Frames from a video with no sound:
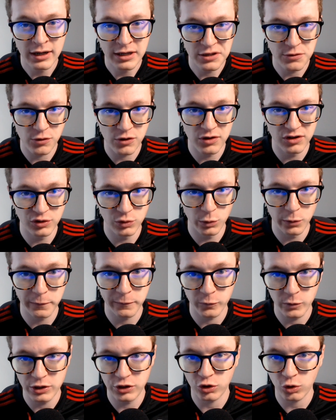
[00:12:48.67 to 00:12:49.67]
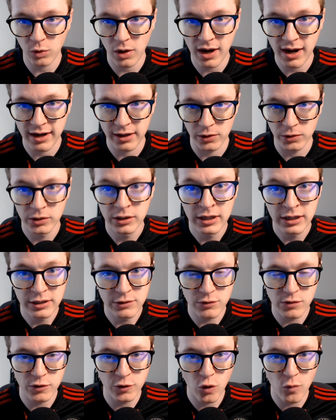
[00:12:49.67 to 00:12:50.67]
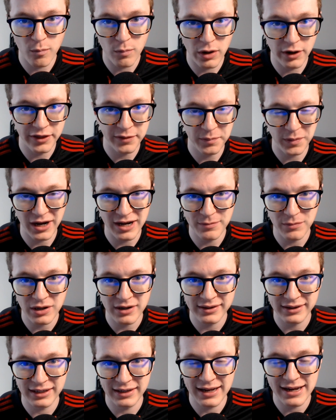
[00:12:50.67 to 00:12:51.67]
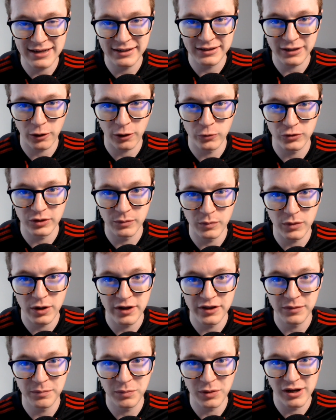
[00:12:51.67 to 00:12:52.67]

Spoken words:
You can do a free trial. You can go month by month at $8 a month.